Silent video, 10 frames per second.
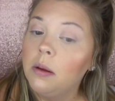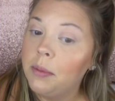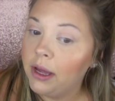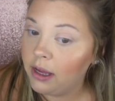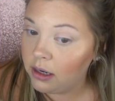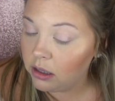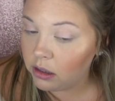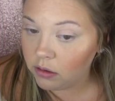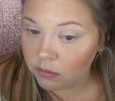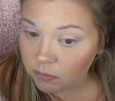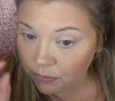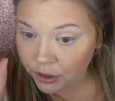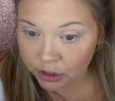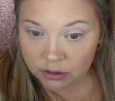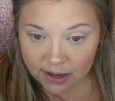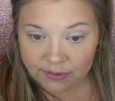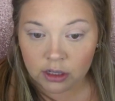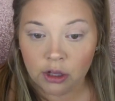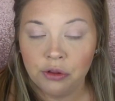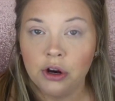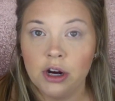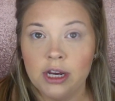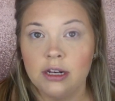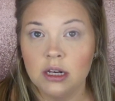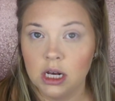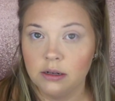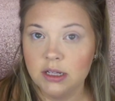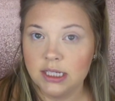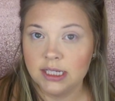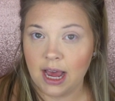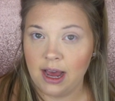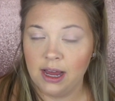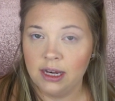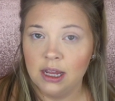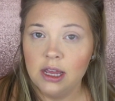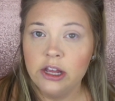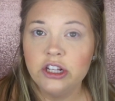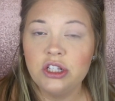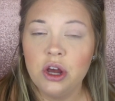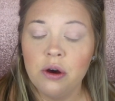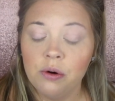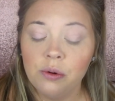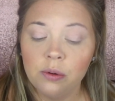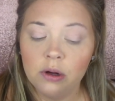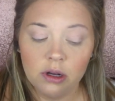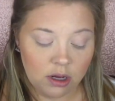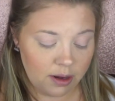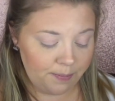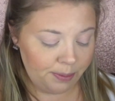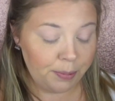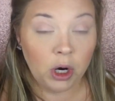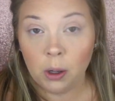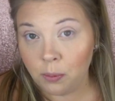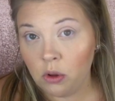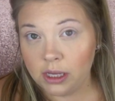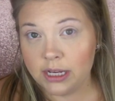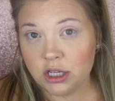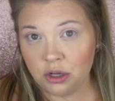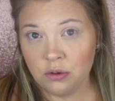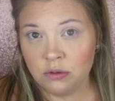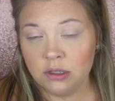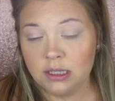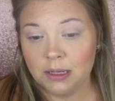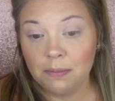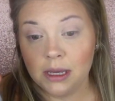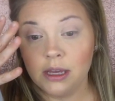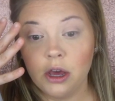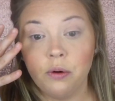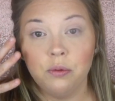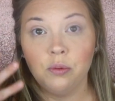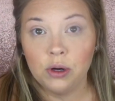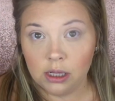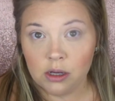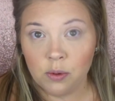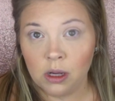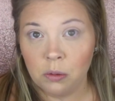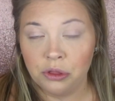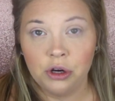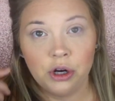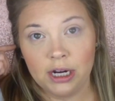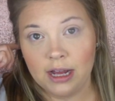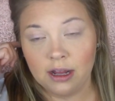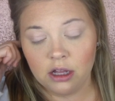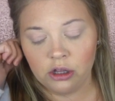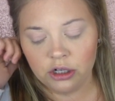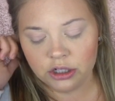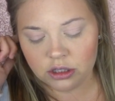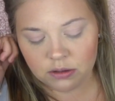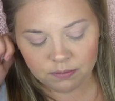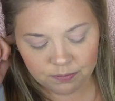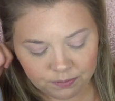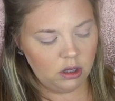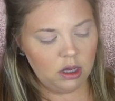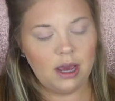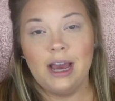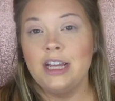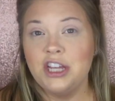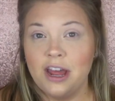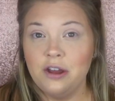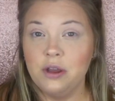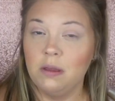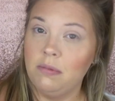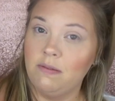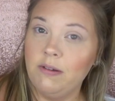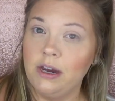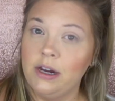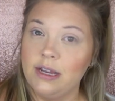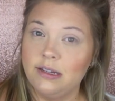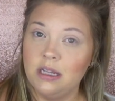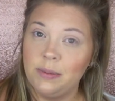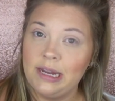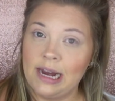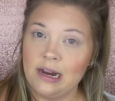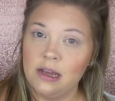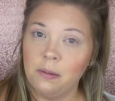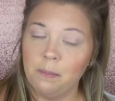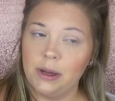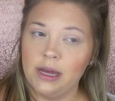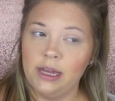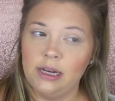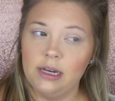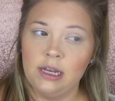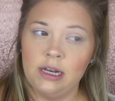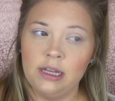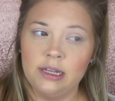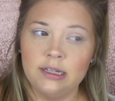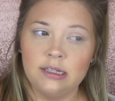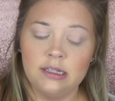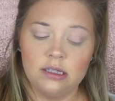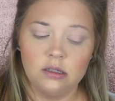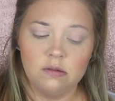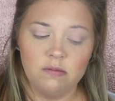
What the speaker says: but they're definitely on the green side. So purpley tones to me go really well with green eye colors. Eyeshadow can be very intimidating, but it is